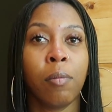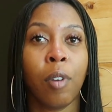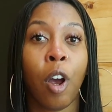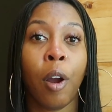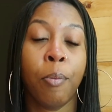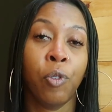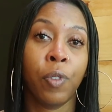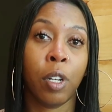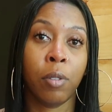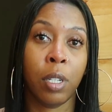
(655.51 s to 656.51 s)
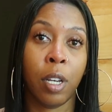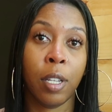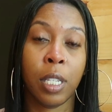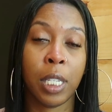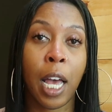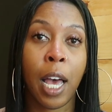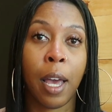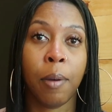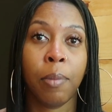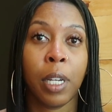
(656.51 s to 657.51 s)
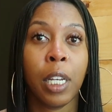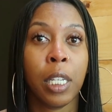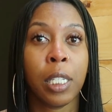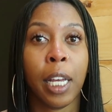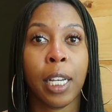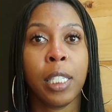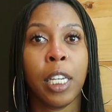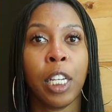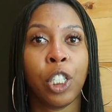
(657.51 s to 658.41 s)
her moving on to the other side, because like I said,